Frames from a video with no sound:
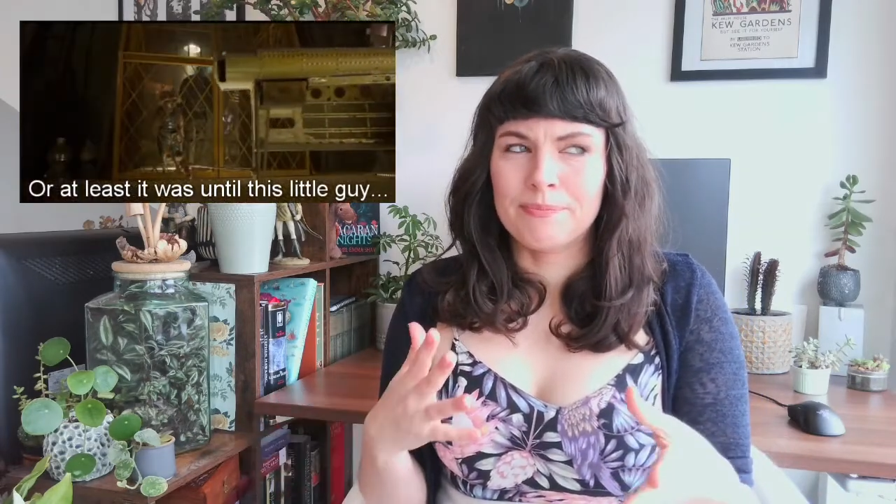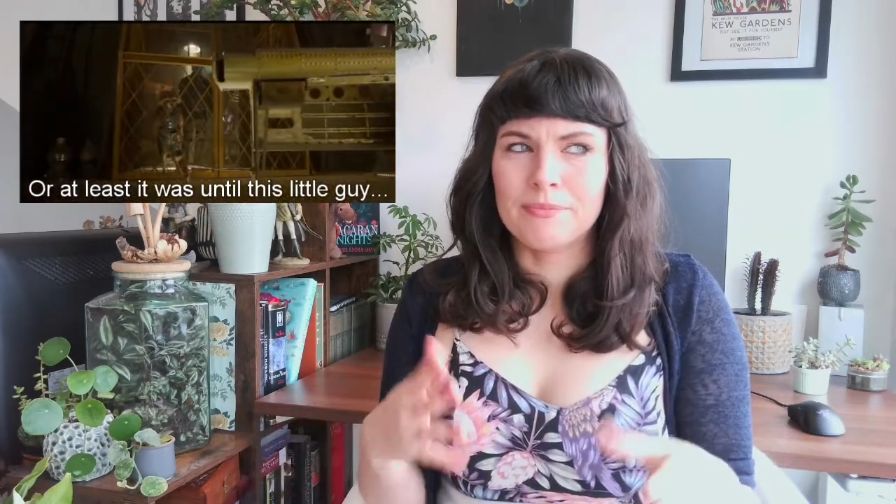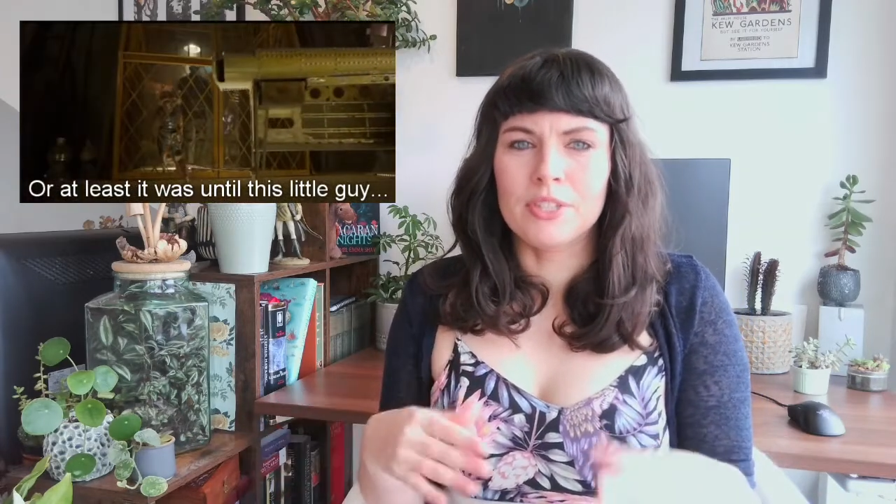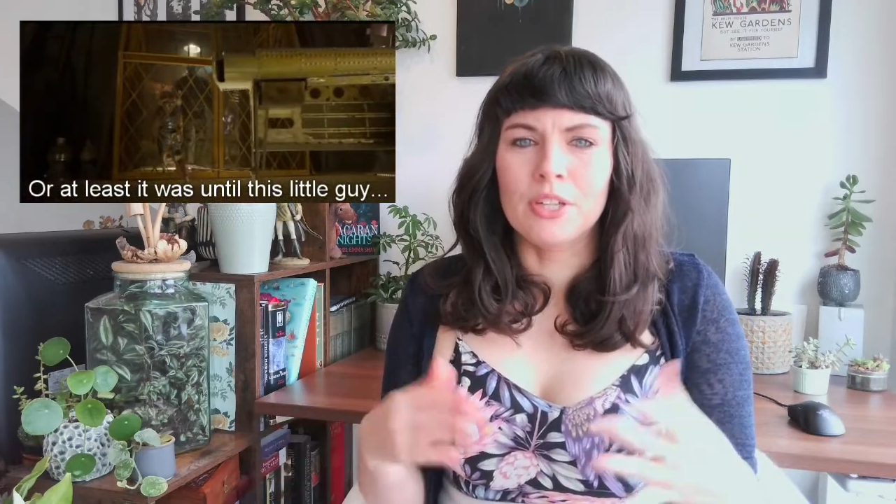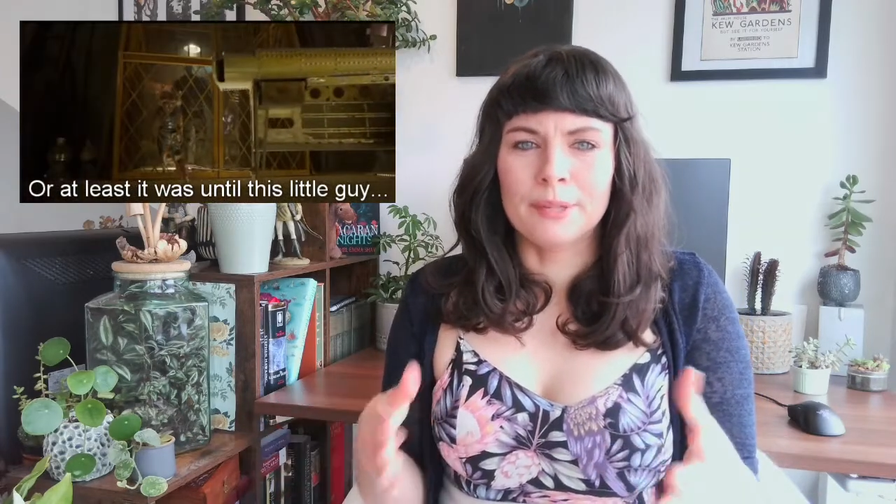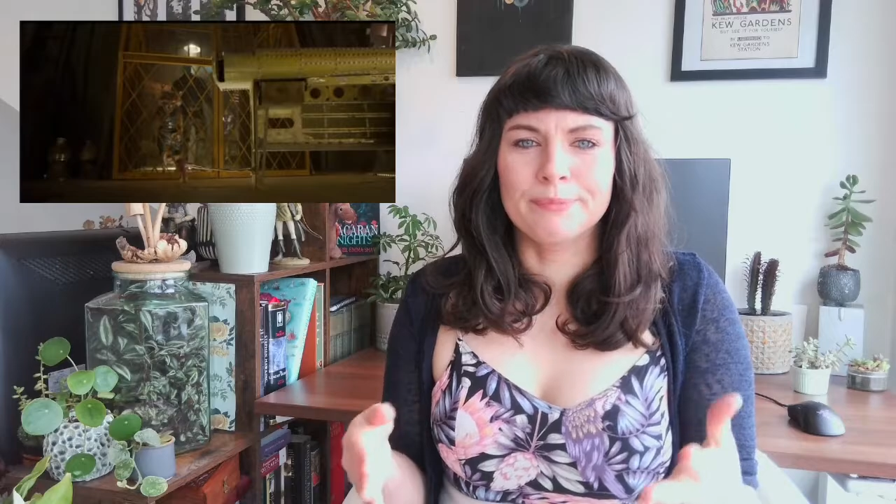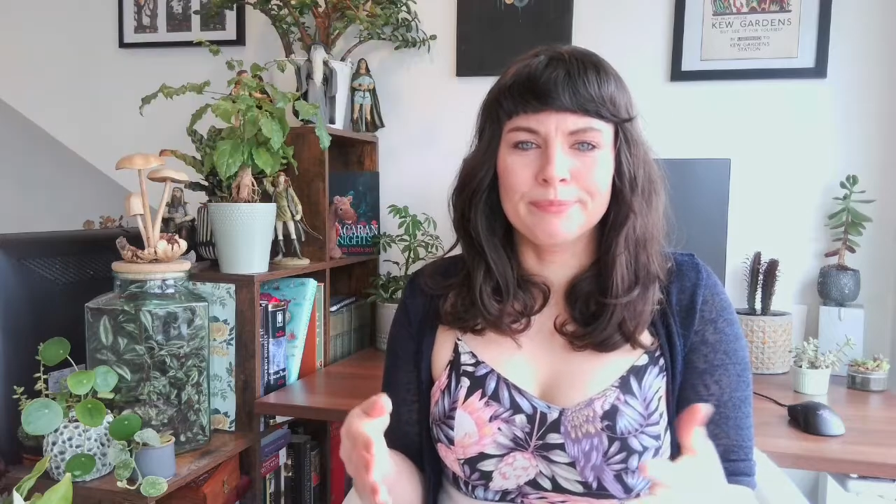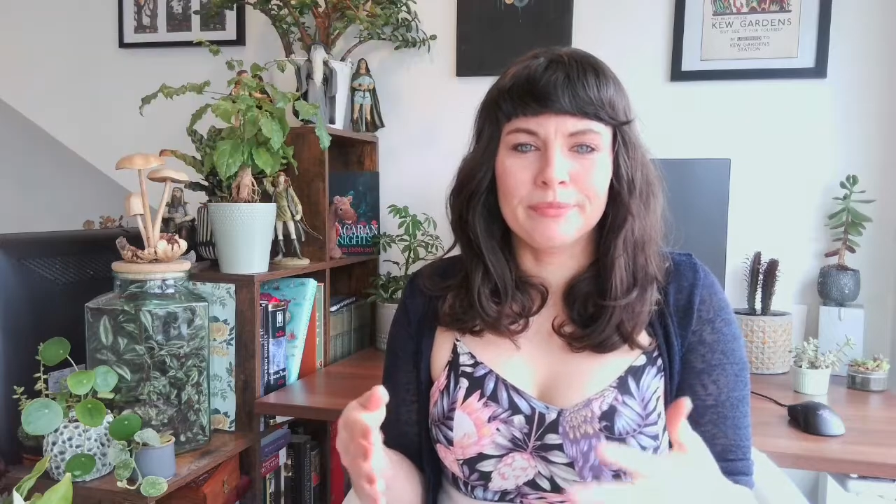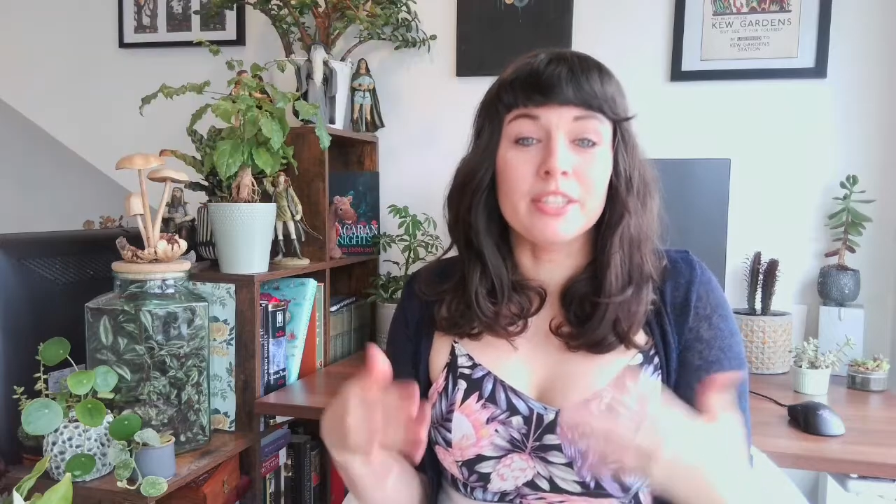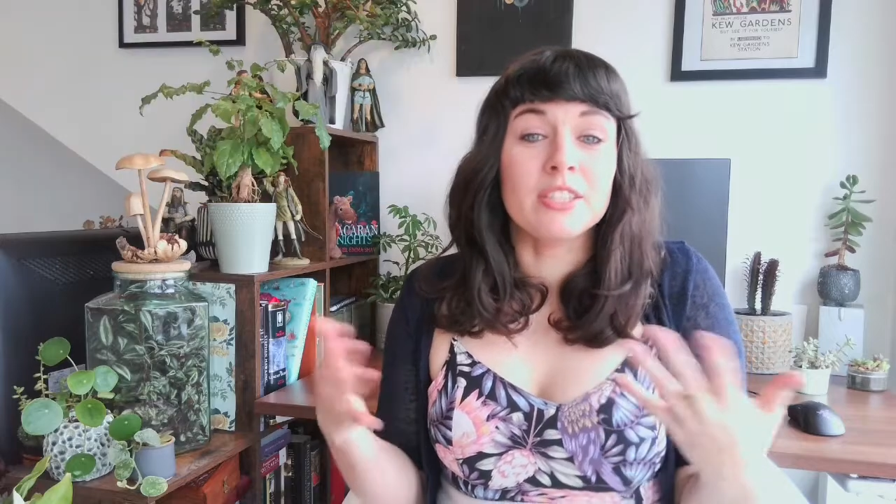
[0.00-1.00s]
You know,
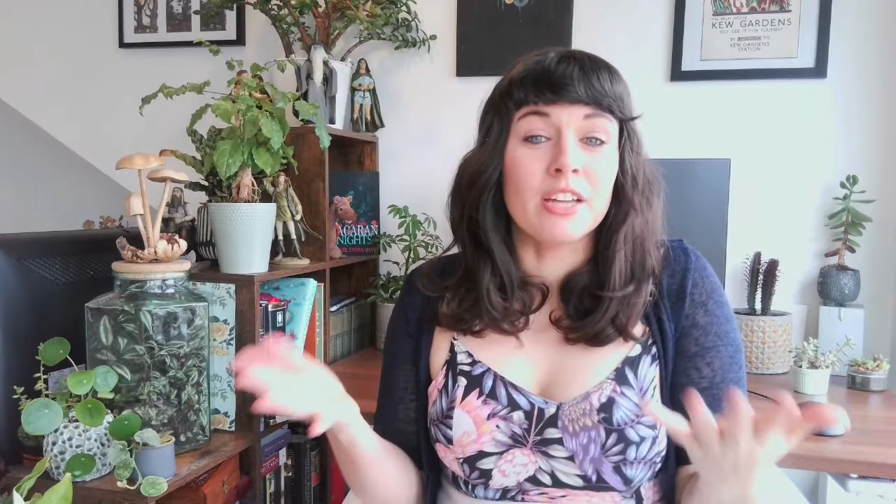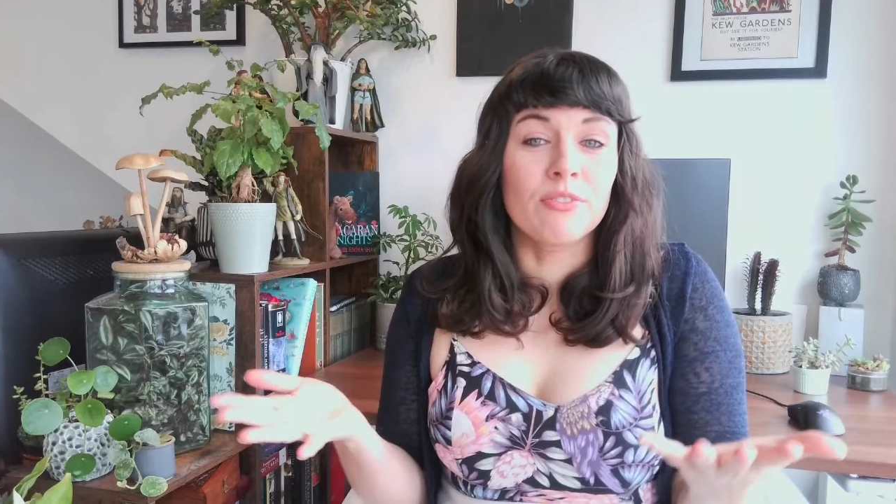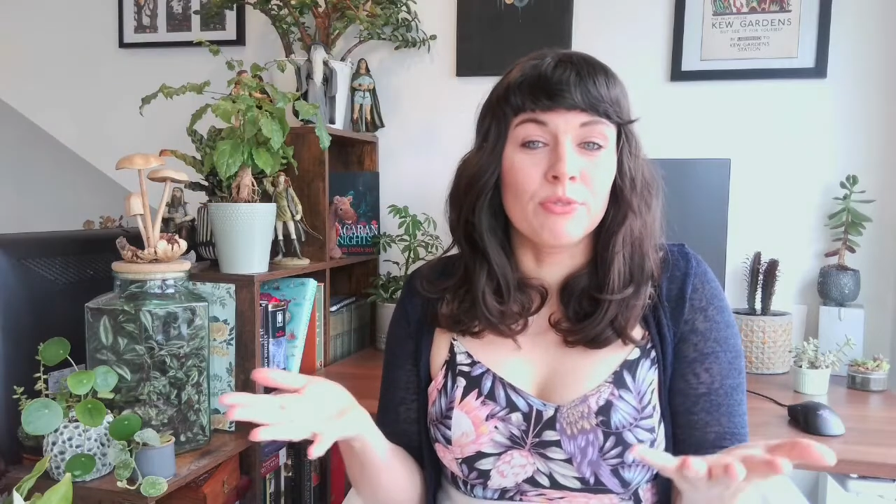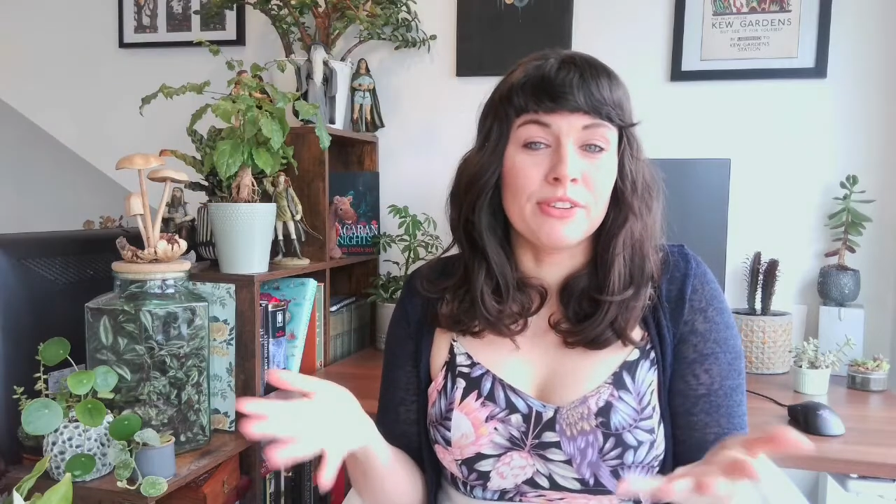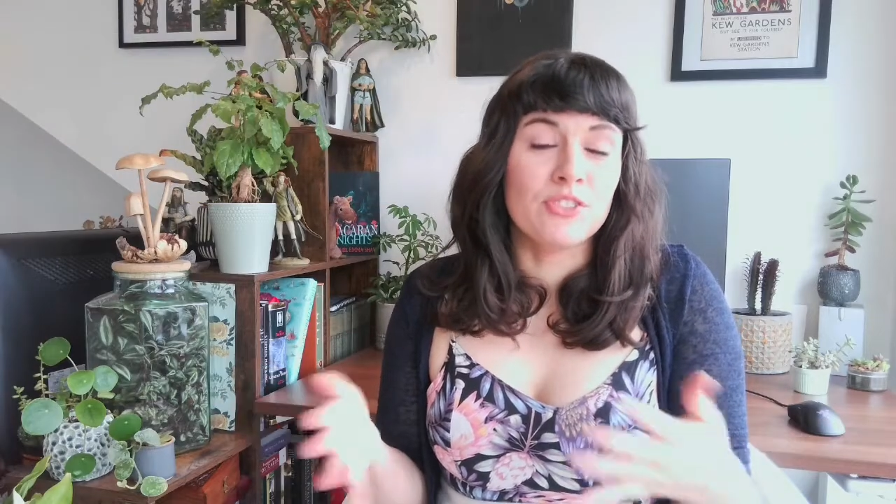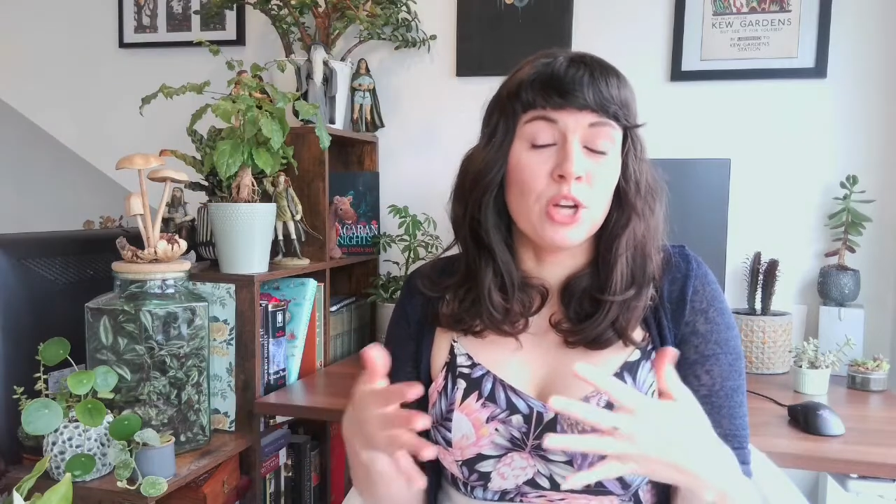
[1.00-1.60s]
the stuff we've